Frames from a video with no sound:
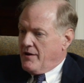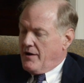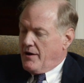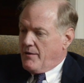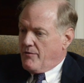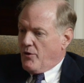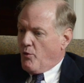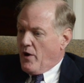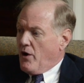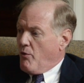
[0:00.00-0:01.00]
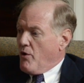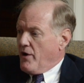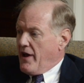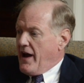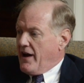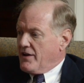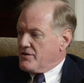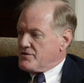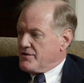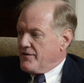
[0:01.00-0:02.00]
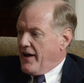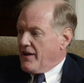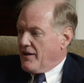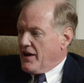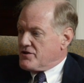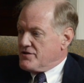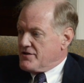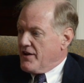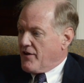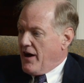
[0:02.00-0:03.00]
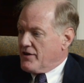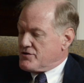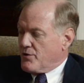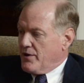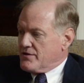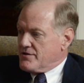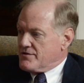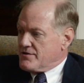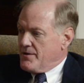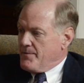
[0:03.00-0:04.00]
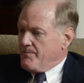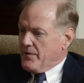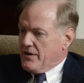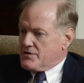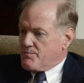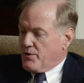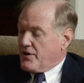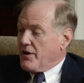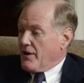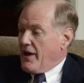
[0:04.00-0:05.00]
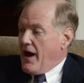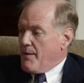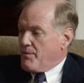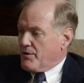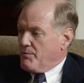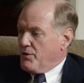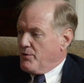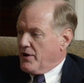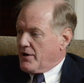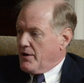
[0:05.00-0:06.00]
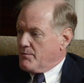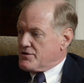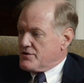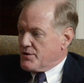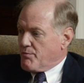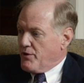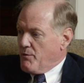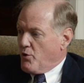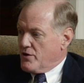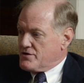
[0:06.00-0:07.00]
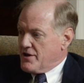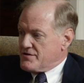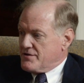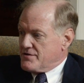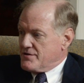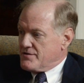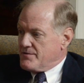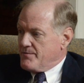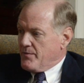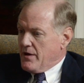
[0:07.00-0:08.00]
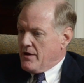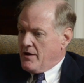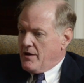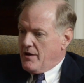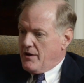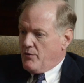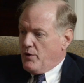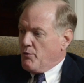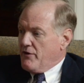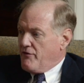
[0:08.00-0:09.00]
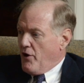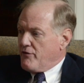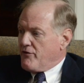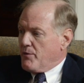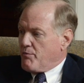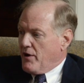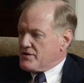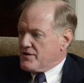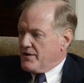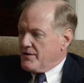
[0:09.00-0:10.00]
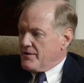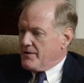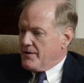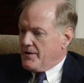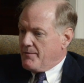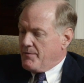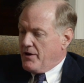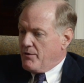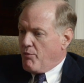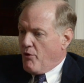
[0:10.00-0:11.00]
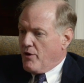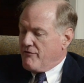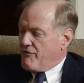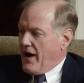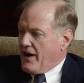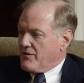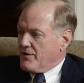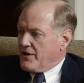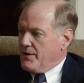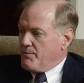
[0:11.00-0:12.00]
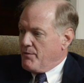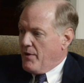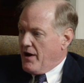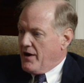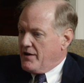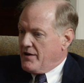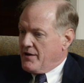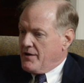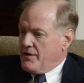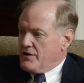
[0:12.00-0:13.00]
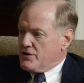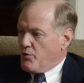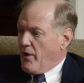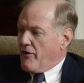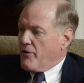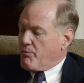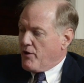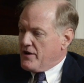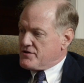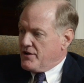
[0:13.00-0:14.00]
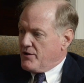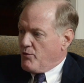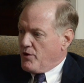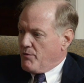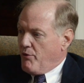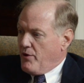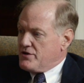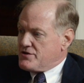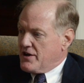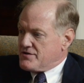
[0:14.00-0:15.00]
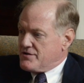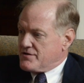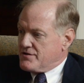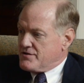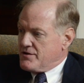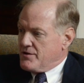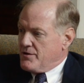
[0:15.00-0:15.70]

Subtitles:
The well-worn adage that elections have consequences is particularly applicable when it comes to Supreme Court justices. When we vote for a president, an important factor to keep in mind is whether the president will appoint justices